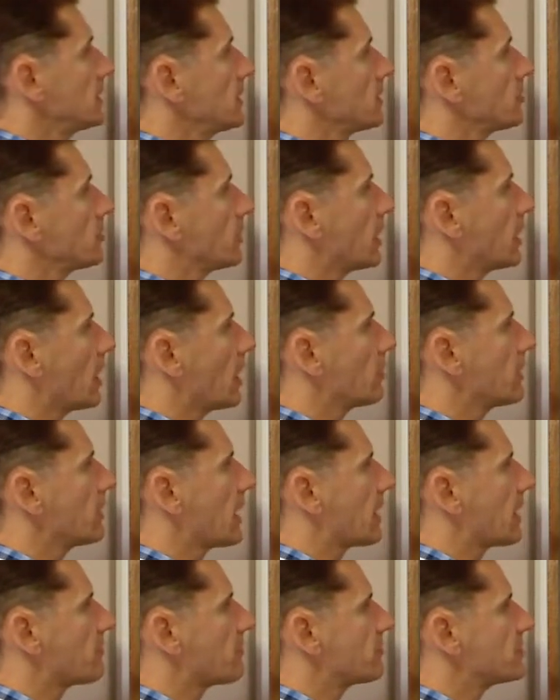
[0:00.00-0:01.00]
We only
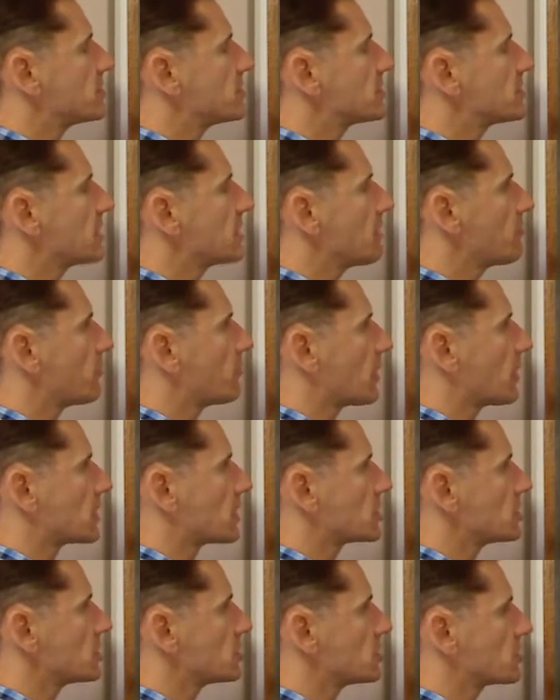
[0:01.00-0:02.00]
have the step
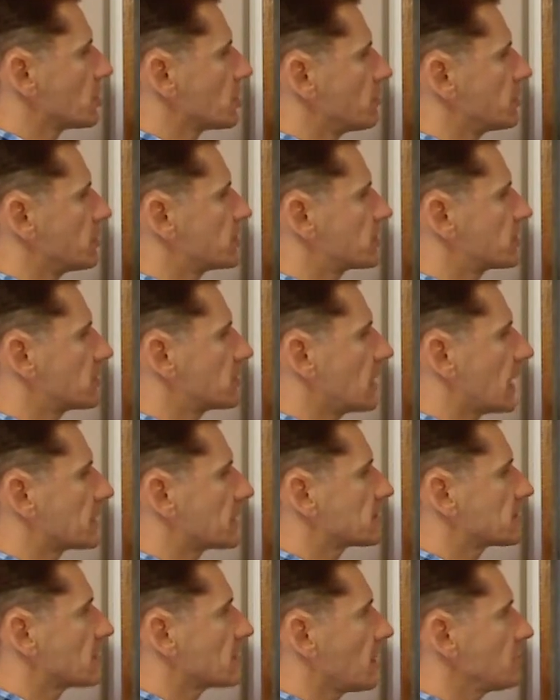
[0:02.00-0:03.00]
function. So at
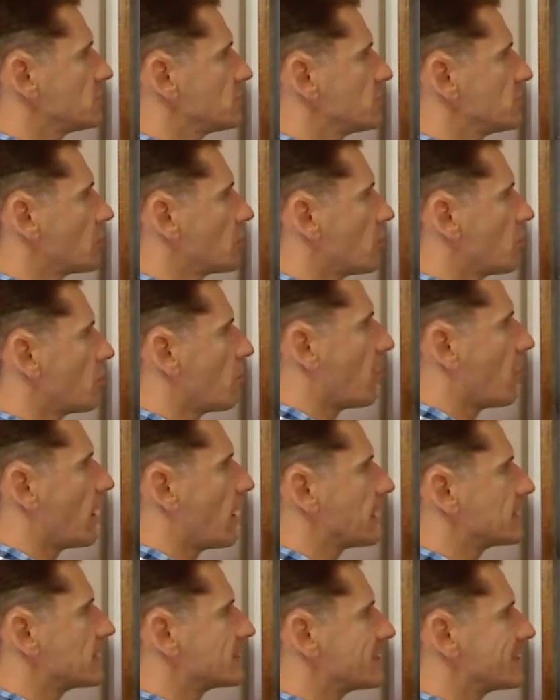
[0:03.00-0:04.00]
time 0
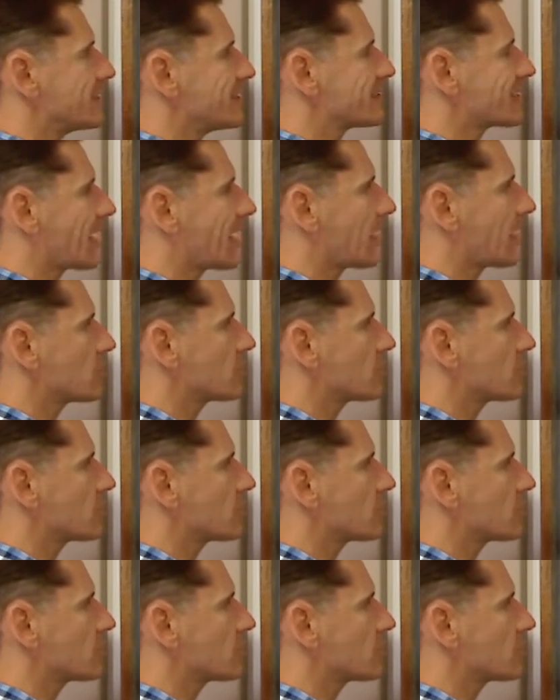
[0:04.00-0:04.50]
minus, this current